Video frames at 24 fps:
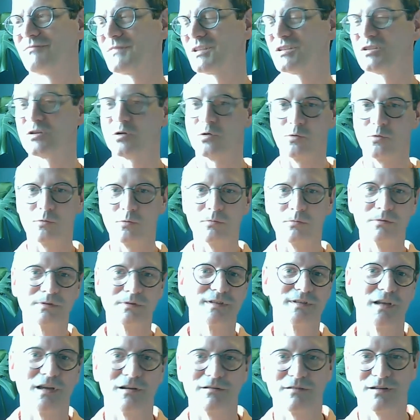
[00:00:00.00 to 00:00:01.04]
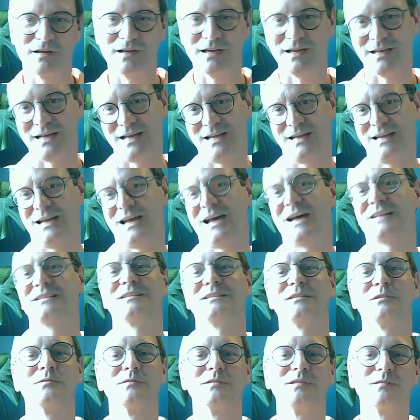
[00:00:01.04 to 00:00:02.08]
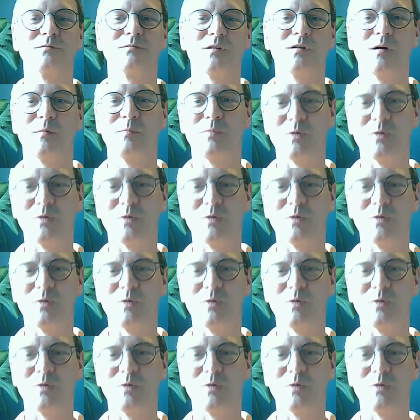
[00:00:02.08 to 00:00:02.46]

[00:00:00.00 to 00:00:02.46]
tools that are added onto our